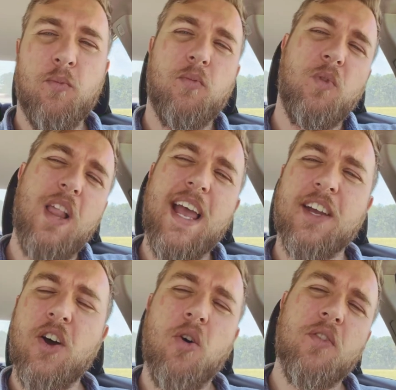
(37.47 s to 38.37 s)
let
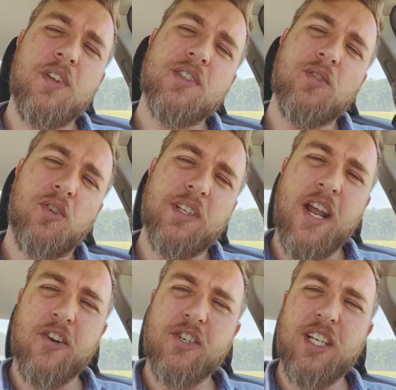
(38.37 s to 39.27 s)
go of this old
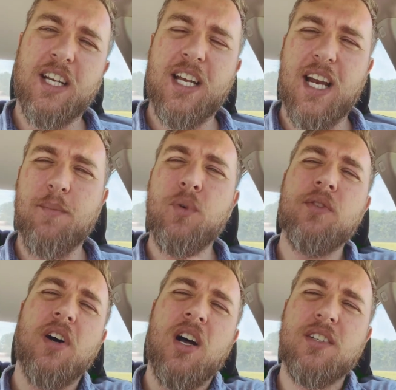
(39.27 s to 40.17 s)
energy and kind of
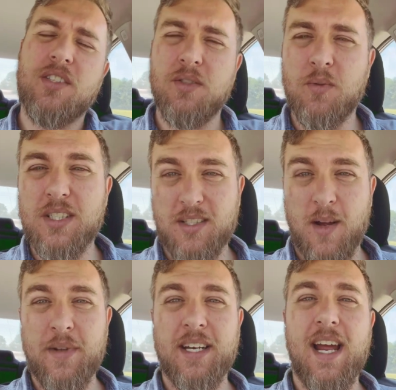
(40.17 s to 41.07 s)
move on to what's
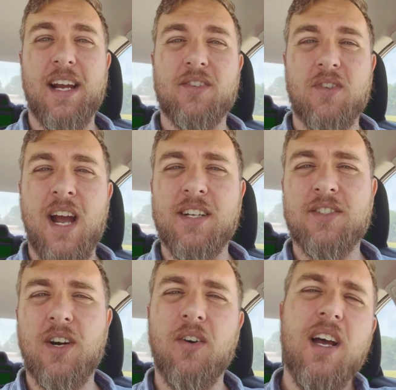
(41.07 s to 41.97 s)
coming next, right?
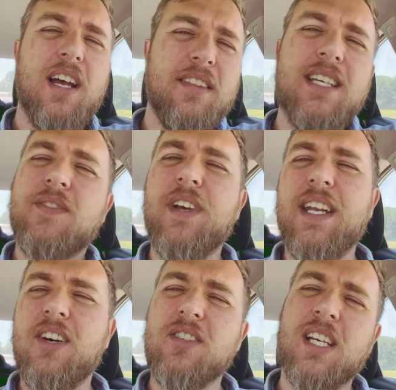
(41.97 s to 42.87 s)
So this
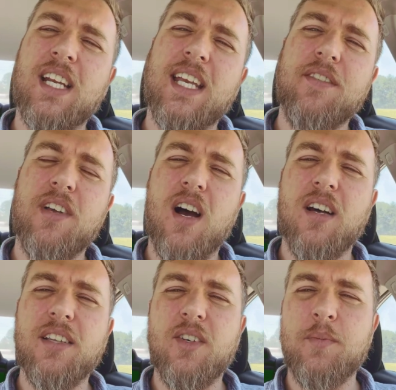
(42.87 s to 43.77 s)
video is going to give
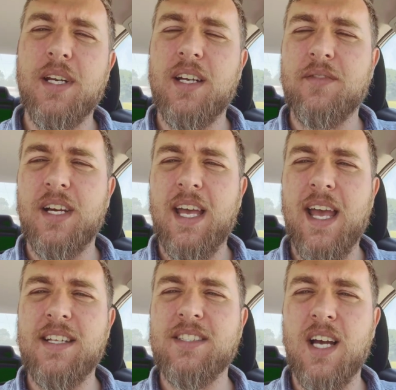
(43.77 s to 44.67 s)
y'all a little bit of a
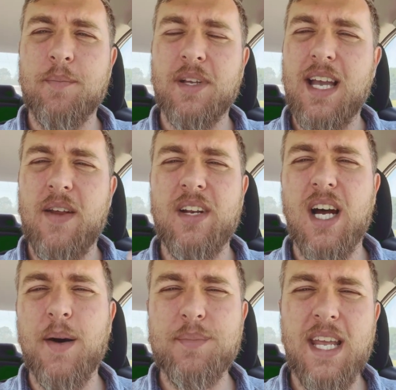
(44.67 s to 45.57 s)
heads up and kind of an
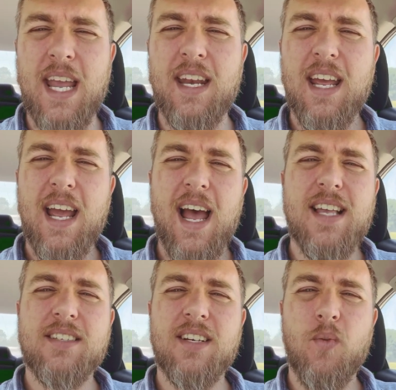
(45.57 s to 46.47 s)
update
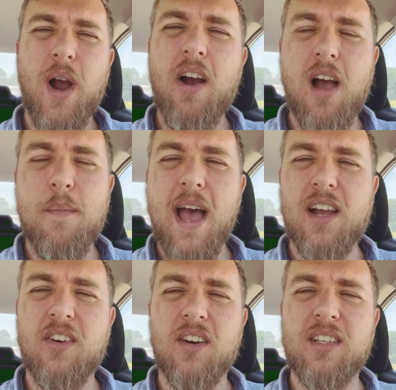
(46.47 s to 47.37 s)
as to where I'm
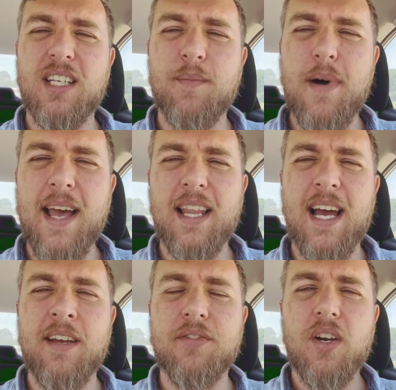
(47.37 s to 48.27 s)
at currently in my
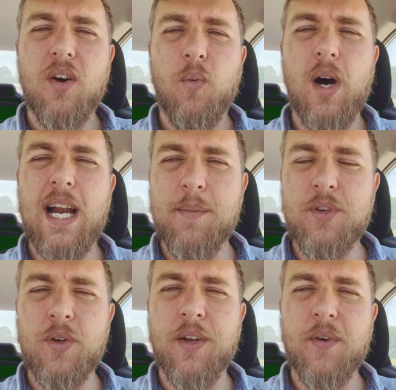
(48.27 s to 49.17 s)
life, what I'm
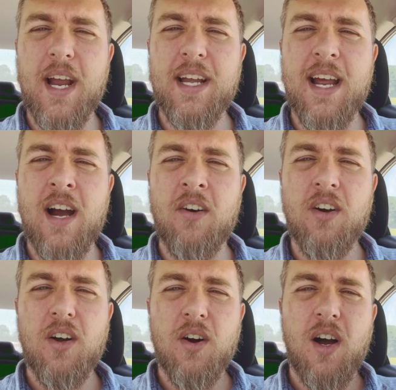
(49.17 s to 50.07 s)
doing right now,
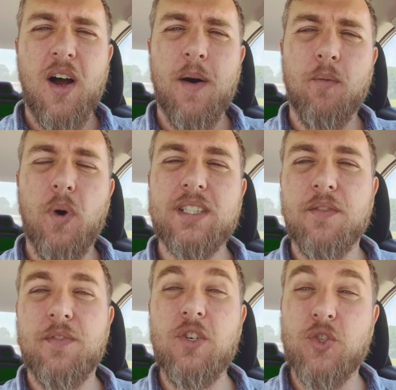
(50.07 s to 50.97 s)
what the
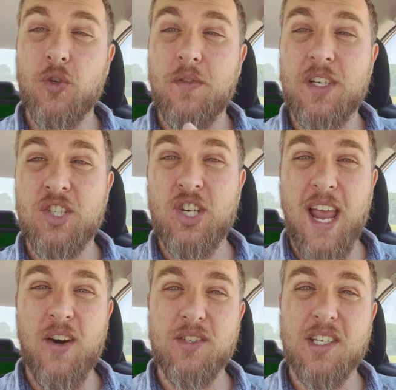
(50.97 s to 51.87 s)
future of this
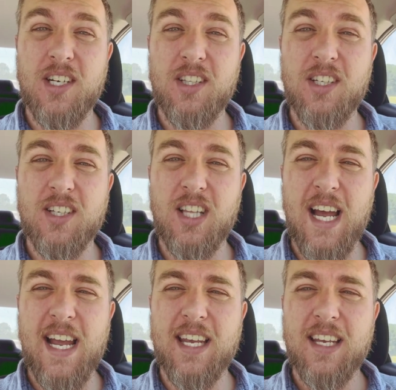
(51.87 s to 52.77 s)
channel is going to look
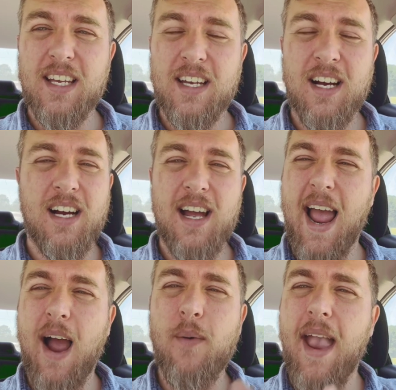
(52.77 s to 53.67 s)
like,
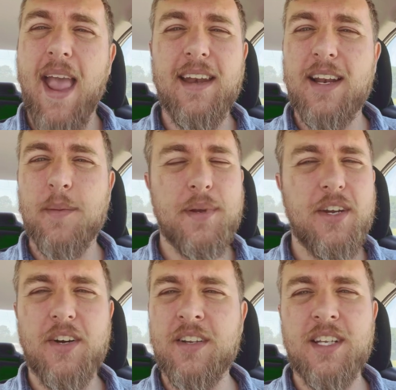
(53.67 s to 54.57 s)
how I ended up
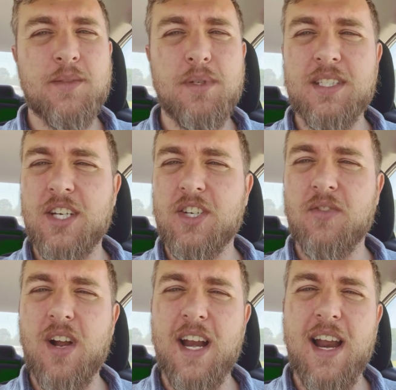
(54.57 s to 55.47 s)
here in this position
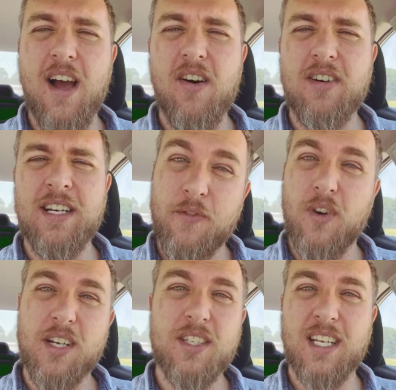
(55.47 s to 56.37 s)
right now, and
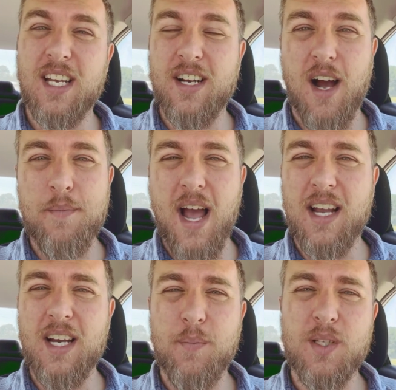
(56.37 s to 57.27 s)
for us to get caught
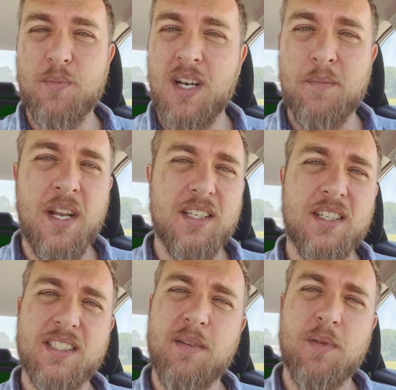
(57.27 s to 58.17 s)
back up. It's been a minute
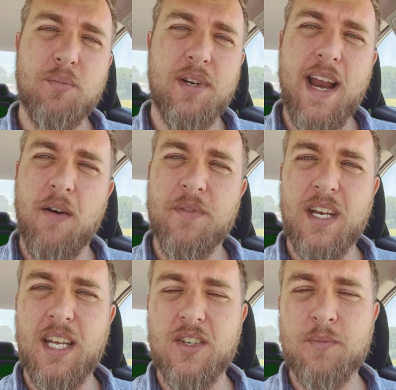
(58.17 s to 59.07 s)
since I've been putting out
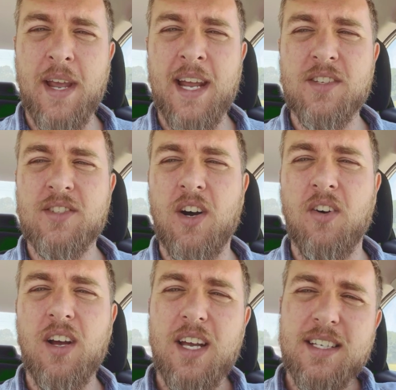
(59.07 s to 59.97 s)
videos, man.
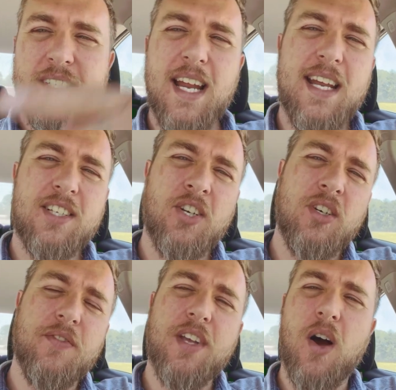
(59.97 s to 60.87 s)
So stay
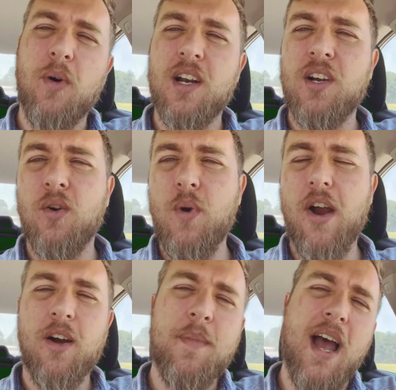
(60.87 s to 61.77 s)
tuned if y'all want to know
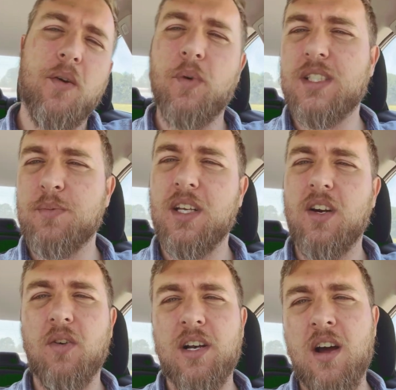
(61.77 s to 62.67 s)
where I'm at, what's been
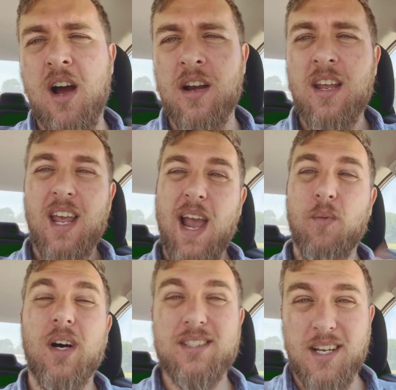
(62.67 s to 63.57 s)
going on, and
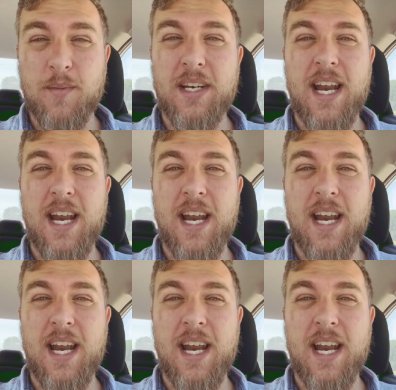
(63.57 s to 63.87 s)
what's coming